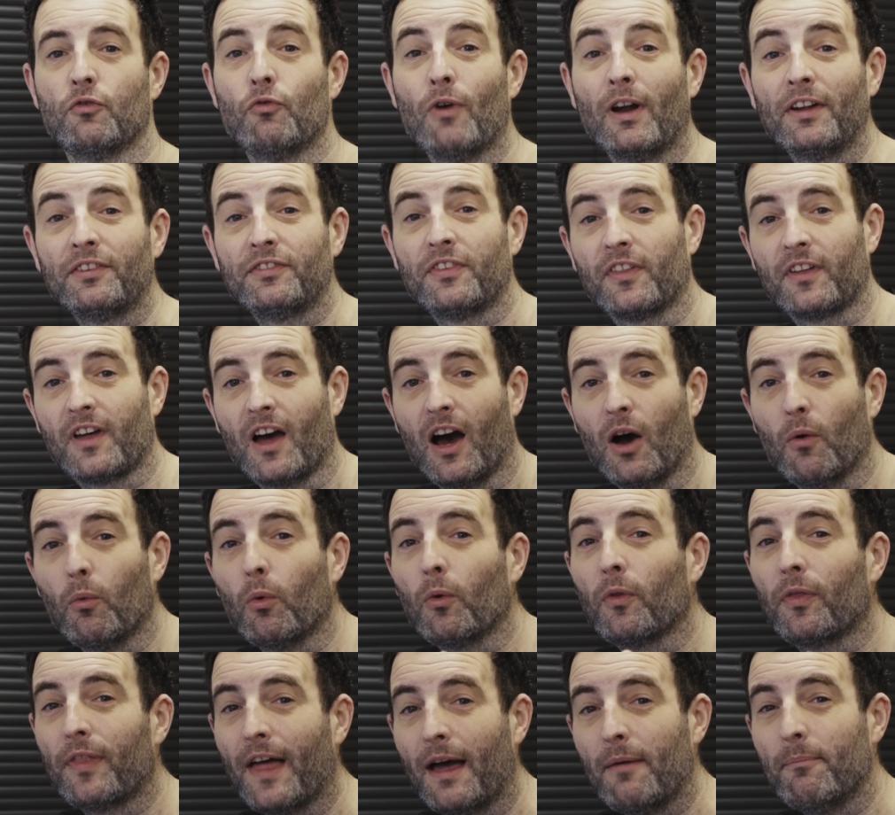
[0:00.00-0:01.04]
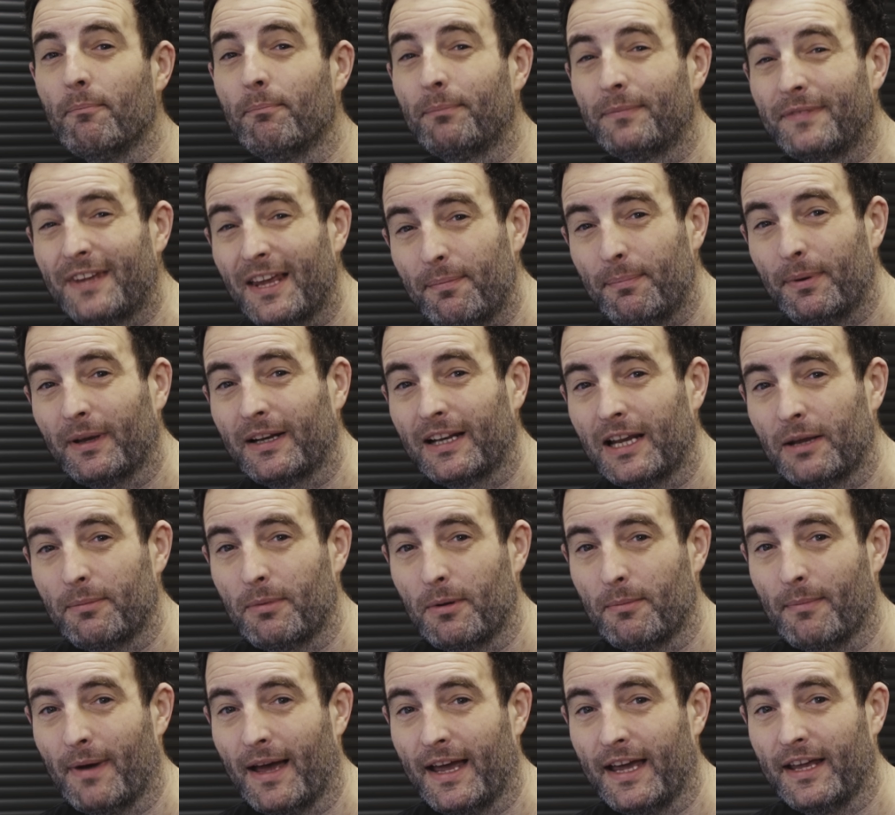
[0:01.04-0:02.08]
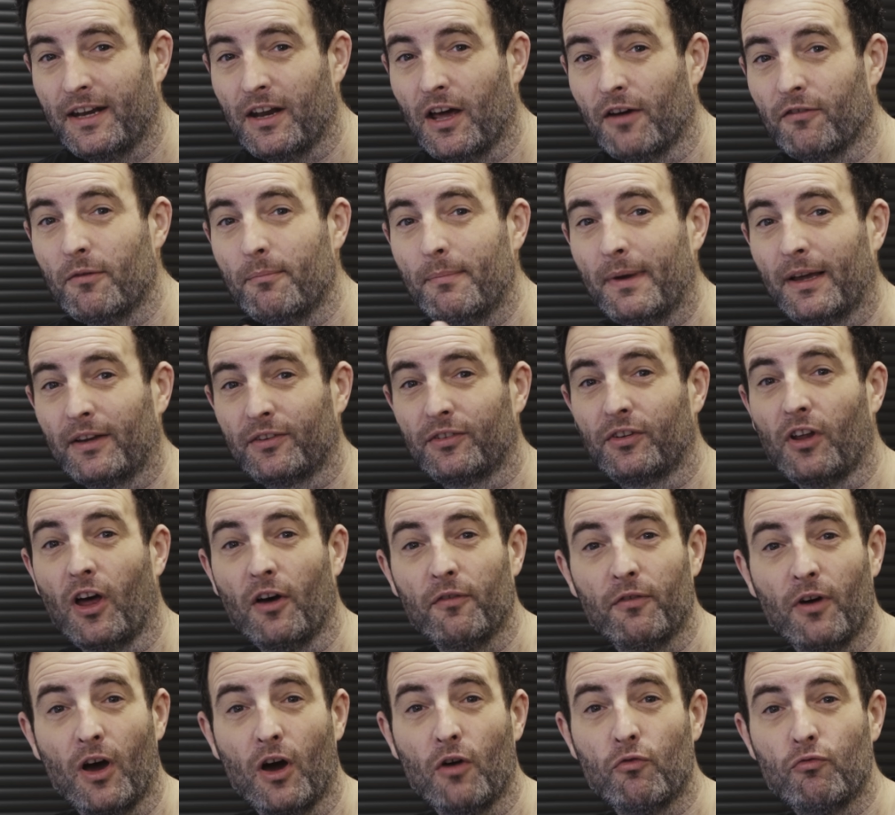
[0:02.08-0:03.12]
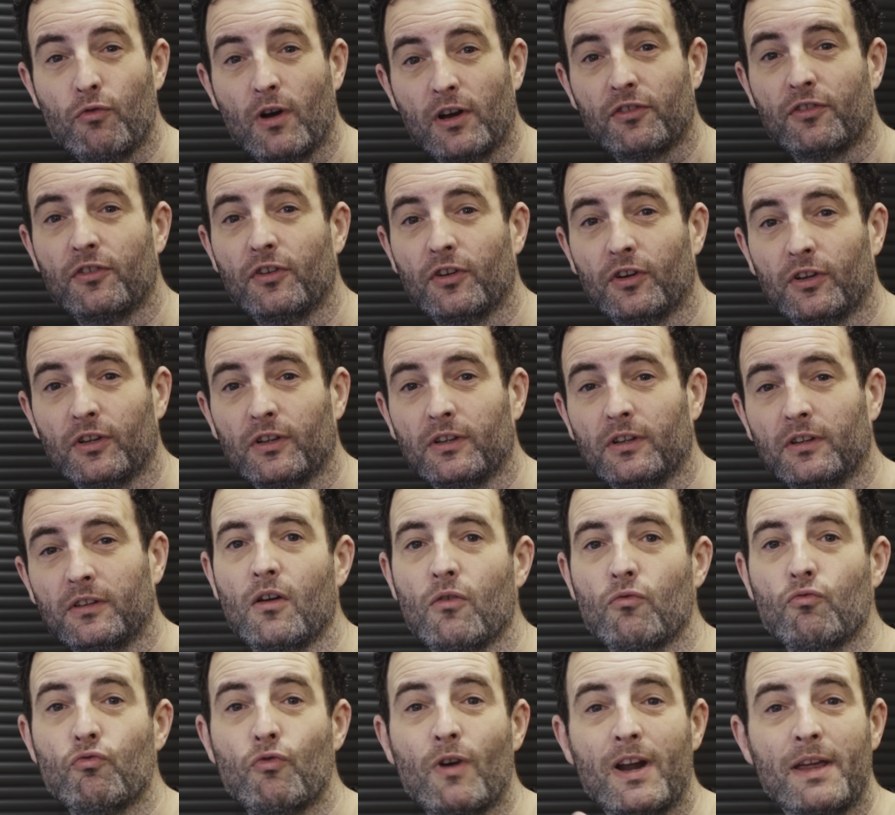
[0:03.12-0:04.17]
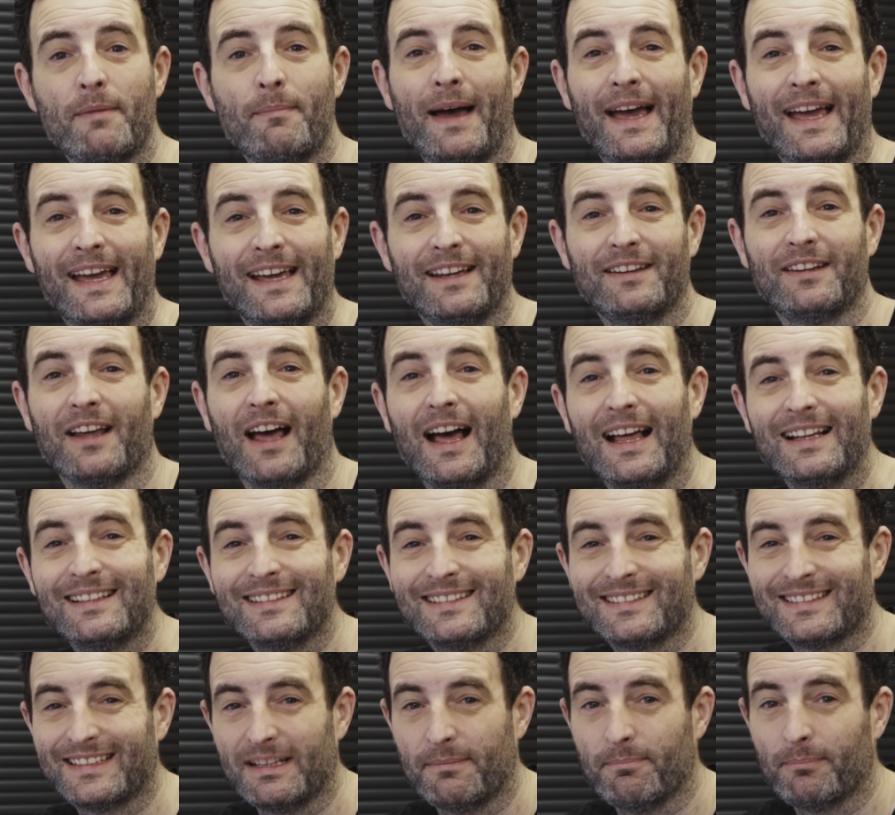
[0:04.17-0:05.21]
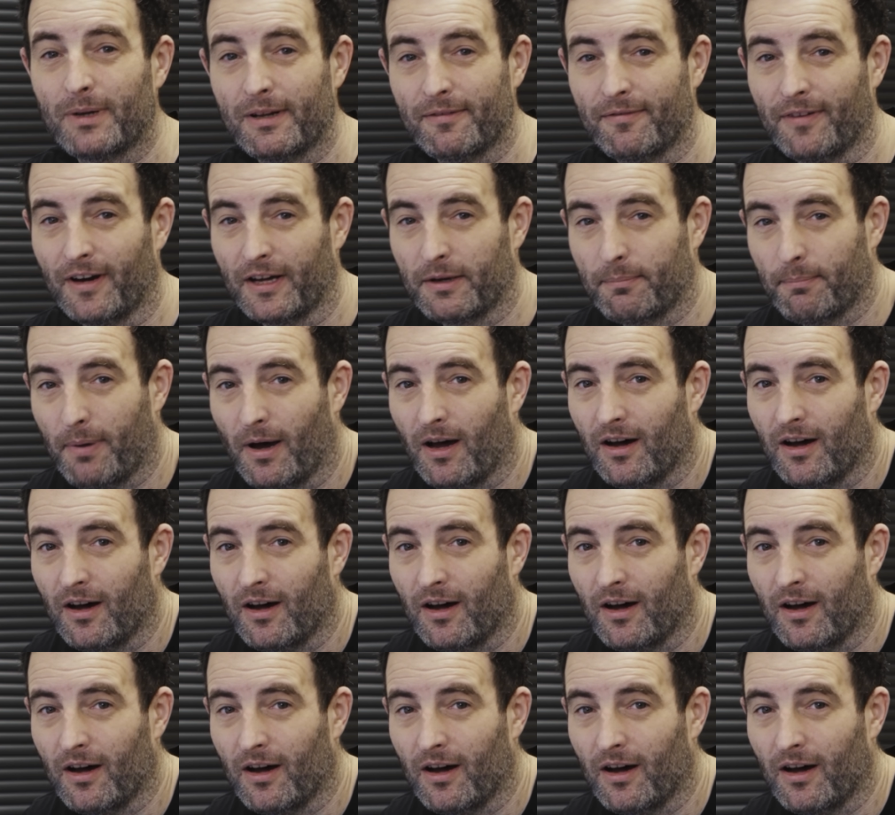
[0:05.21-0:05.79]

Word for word: The rest of the car will then typically be made of a mix of original, remade, and simplified